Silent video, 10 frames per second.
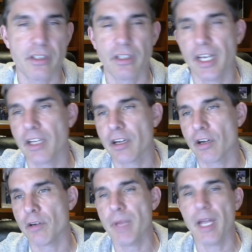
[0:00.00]
like
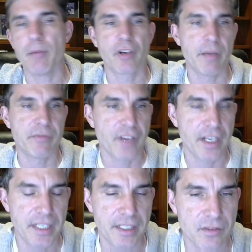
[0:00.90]
her mammogram
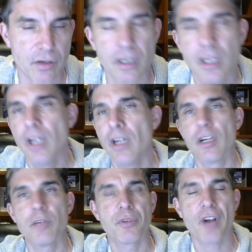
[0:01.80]
findings or
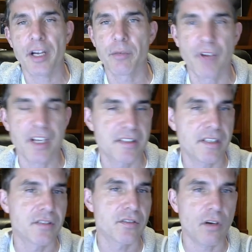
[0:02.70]
her prior breast
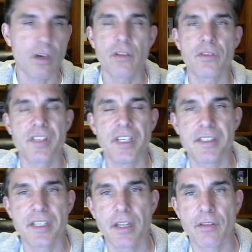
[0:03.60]
cysts or all those
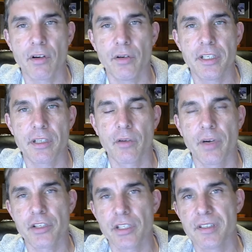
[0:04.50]
things that they throw into the
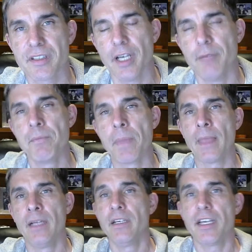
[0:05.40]
question stem.
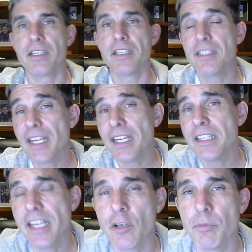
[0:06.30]
And then the
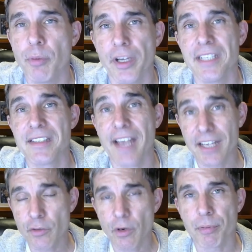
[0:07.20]
second take-home point is,
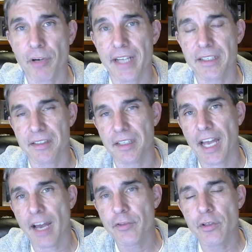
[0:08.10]
as you are
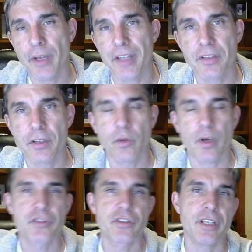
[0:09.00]
practicing, after you answer the
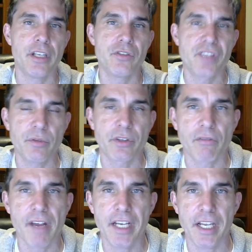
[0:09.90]
question and you see what
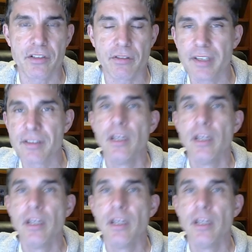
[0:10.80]
the right answer is,